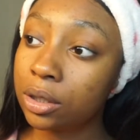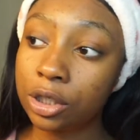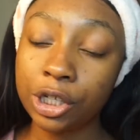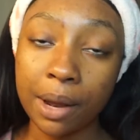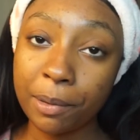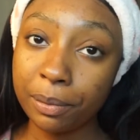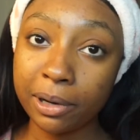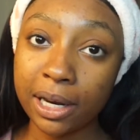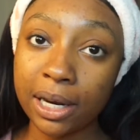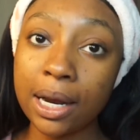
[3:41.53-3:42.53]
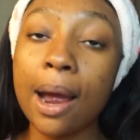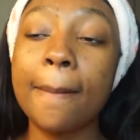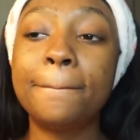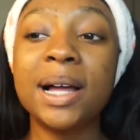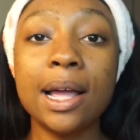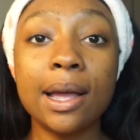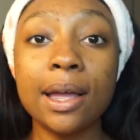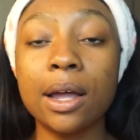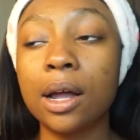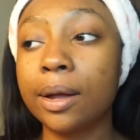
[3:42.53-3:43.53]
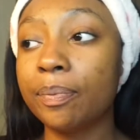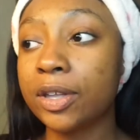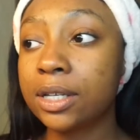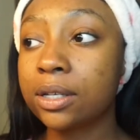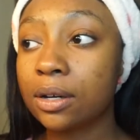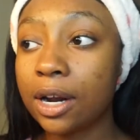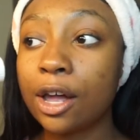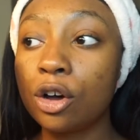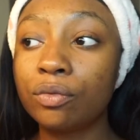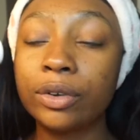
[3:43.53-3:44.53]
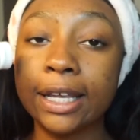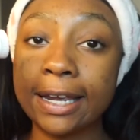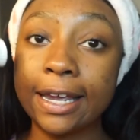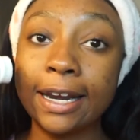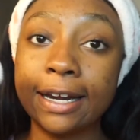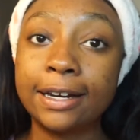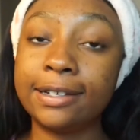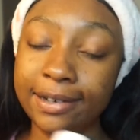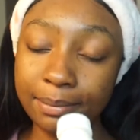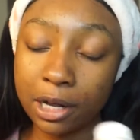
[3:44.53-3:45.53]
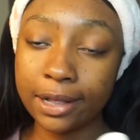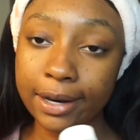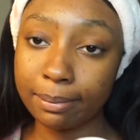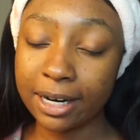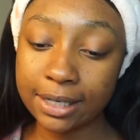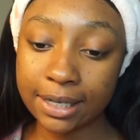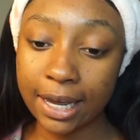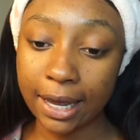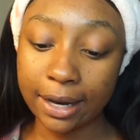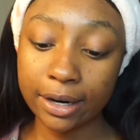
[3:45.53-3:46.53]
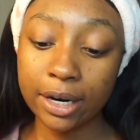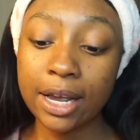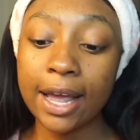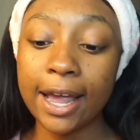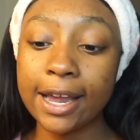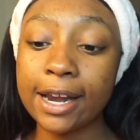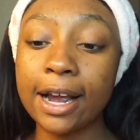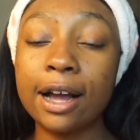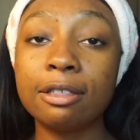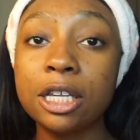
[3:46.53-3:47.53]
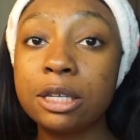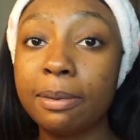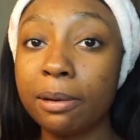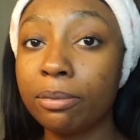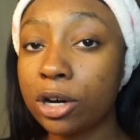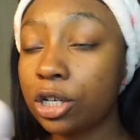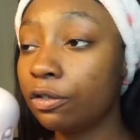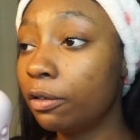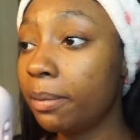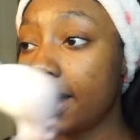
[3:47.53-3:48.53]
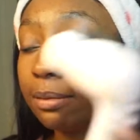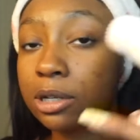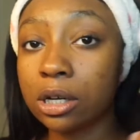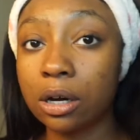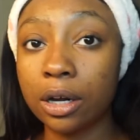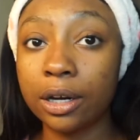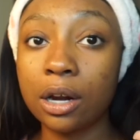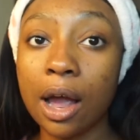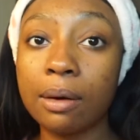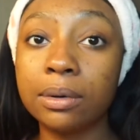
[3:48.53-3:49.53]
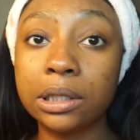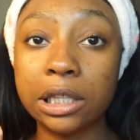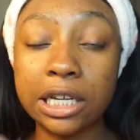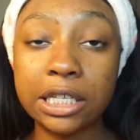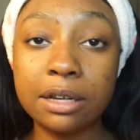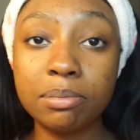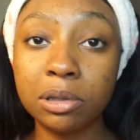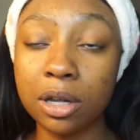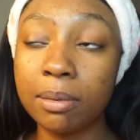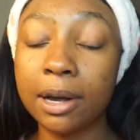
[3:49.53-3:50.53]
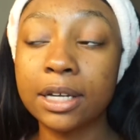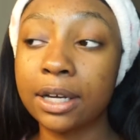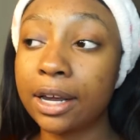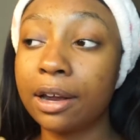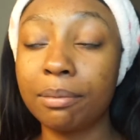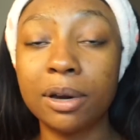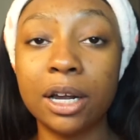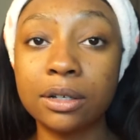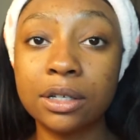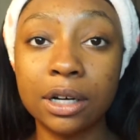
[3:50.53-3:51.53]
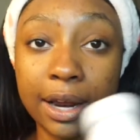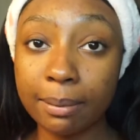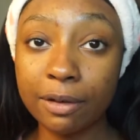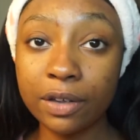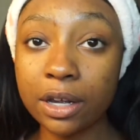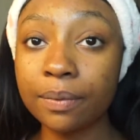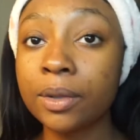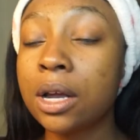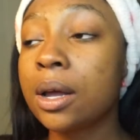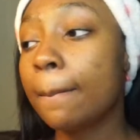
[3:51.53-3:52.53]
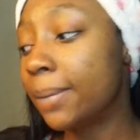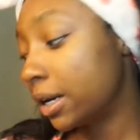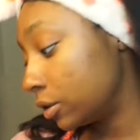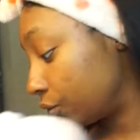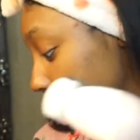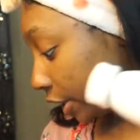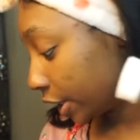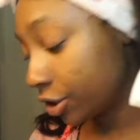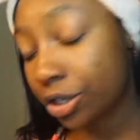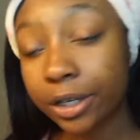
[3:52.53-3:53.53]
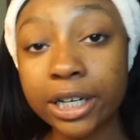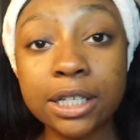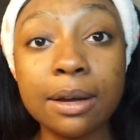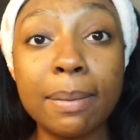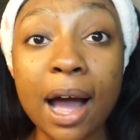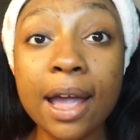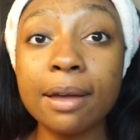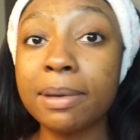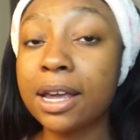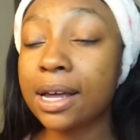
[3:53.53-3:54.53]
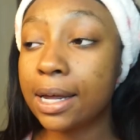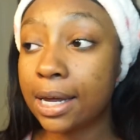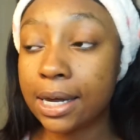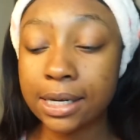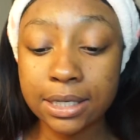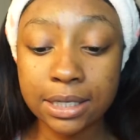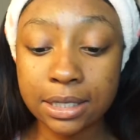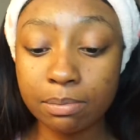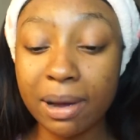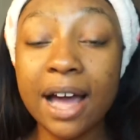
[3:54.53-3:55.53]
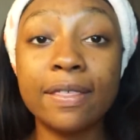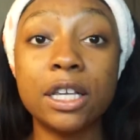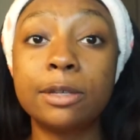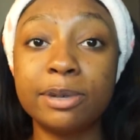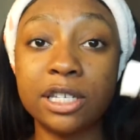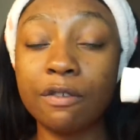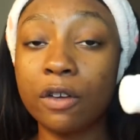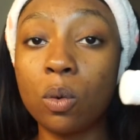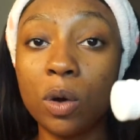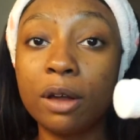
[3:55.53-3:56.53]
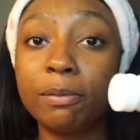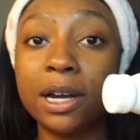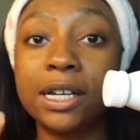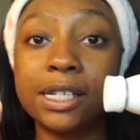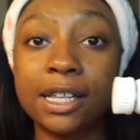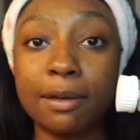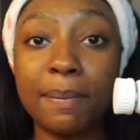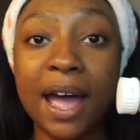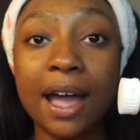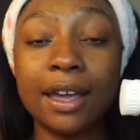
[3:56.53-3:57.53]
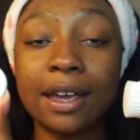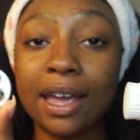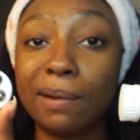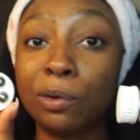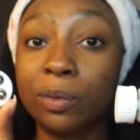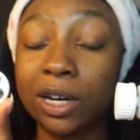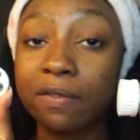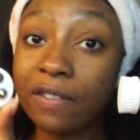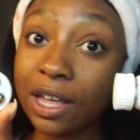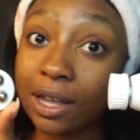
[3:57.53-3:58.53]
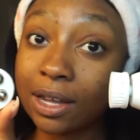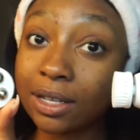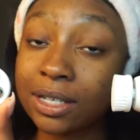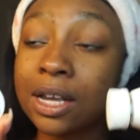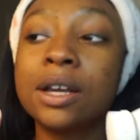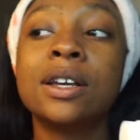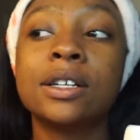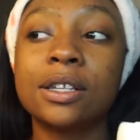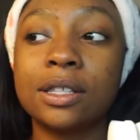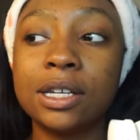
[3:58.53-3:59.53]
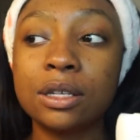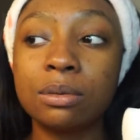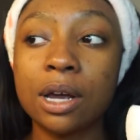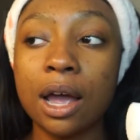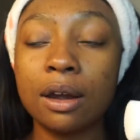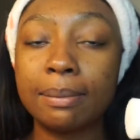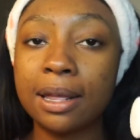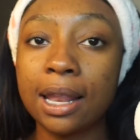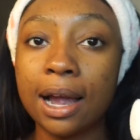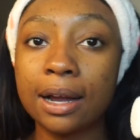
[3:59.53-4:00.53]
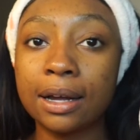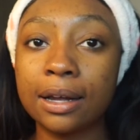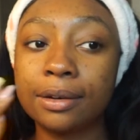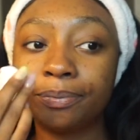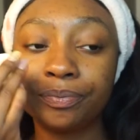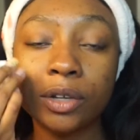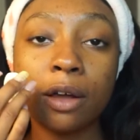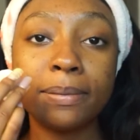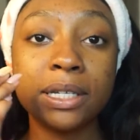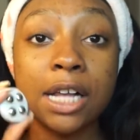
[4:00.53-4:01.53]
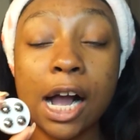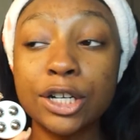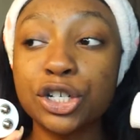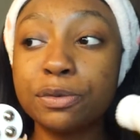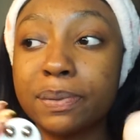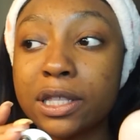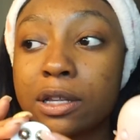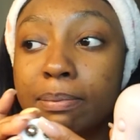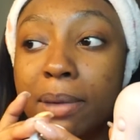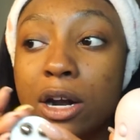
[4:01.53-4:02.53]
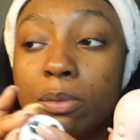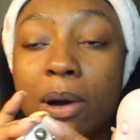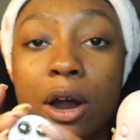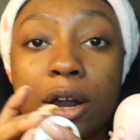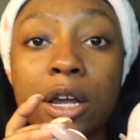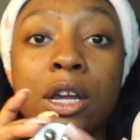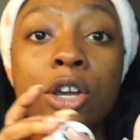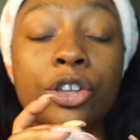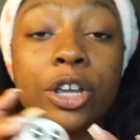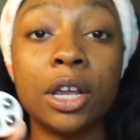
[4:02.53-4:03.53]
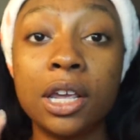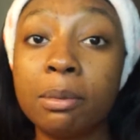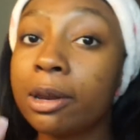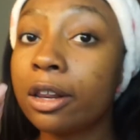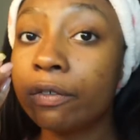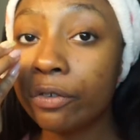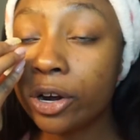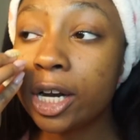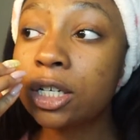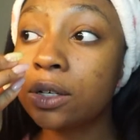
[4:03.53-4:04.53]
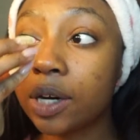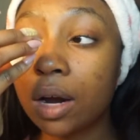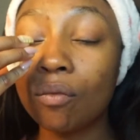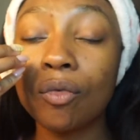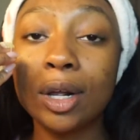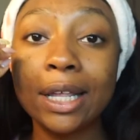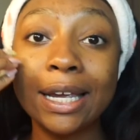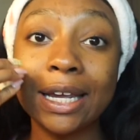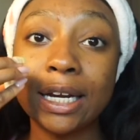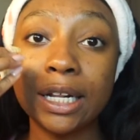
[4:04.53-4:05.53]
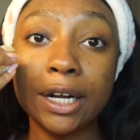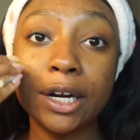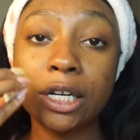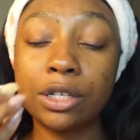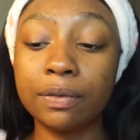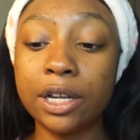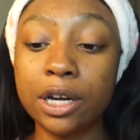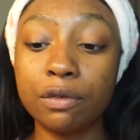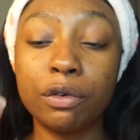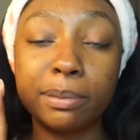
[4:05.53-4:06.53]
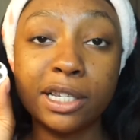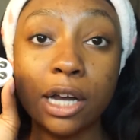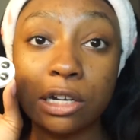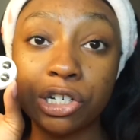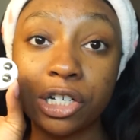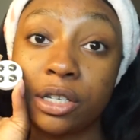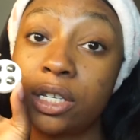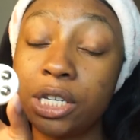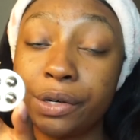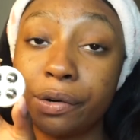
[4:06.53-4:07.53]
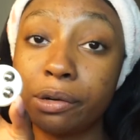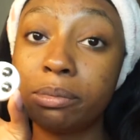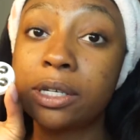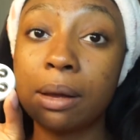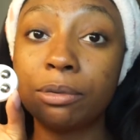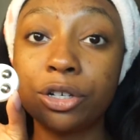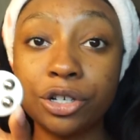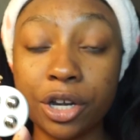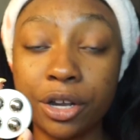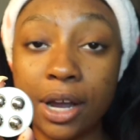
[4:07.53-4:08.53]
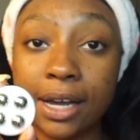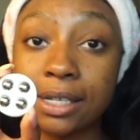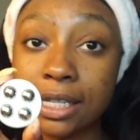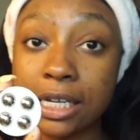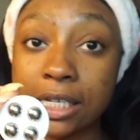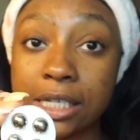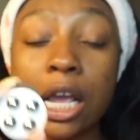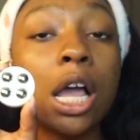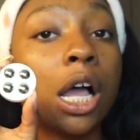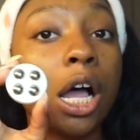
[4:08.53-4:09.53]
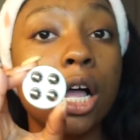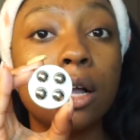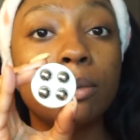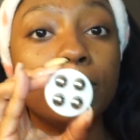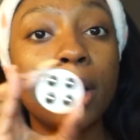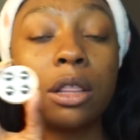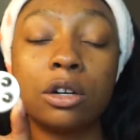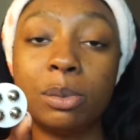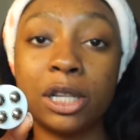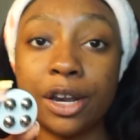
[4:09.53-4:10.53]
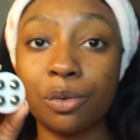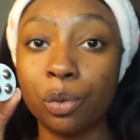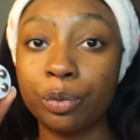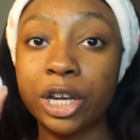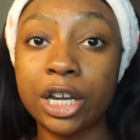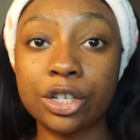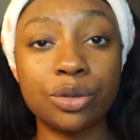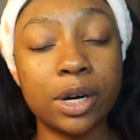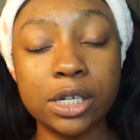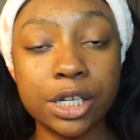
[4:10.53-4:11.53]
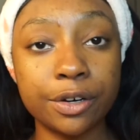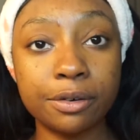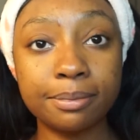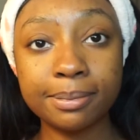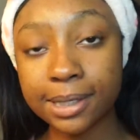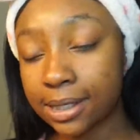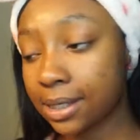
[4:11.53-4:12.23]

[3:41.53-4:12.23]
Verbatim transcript: Shame on me. But this is gonna help really get in and deep clean my skin. And I got this spin brush from Amazon. I will list it below because I can't pronounce the name of it. But I was really intrigued to buy it, because buy this specific one, because in the pack it came with one of these. So this will kind of like a massager, but the metal part you can keep it in the fridge so it can really get in there. It's really good for massaging and serum. So I'm gonna show you guys this a little bit later when we get into our serums.